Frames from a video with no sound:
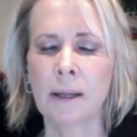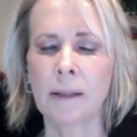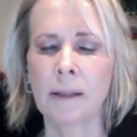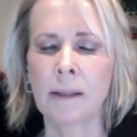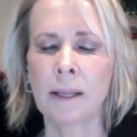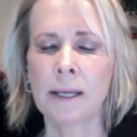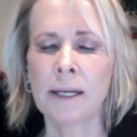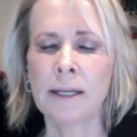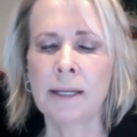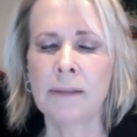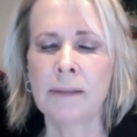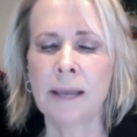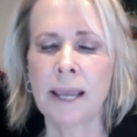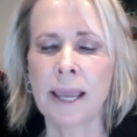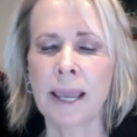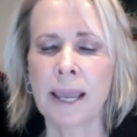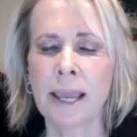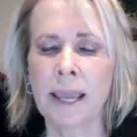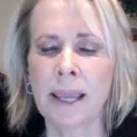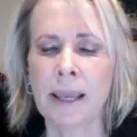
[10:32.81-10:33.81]
letting the
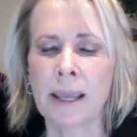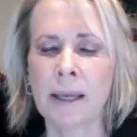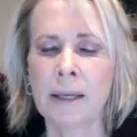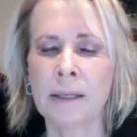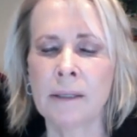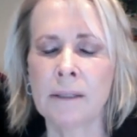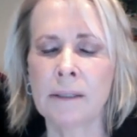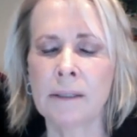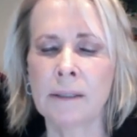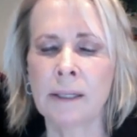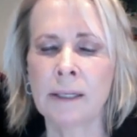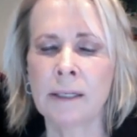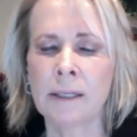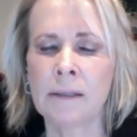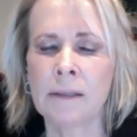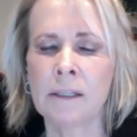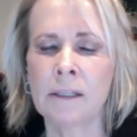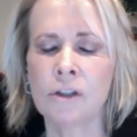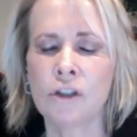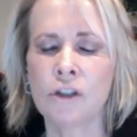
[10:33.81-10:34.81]
hand,
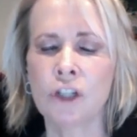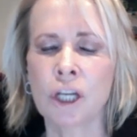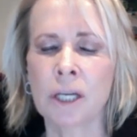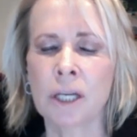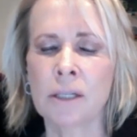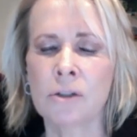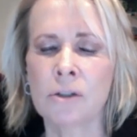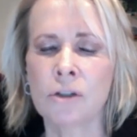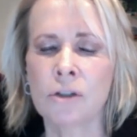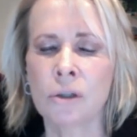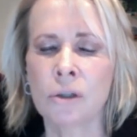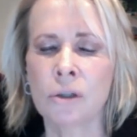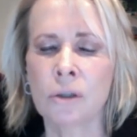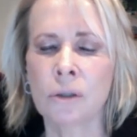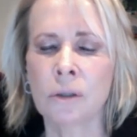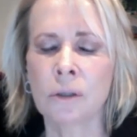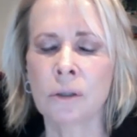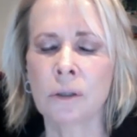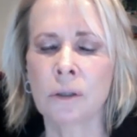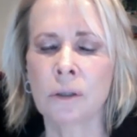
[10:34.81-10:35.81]
letting this gesture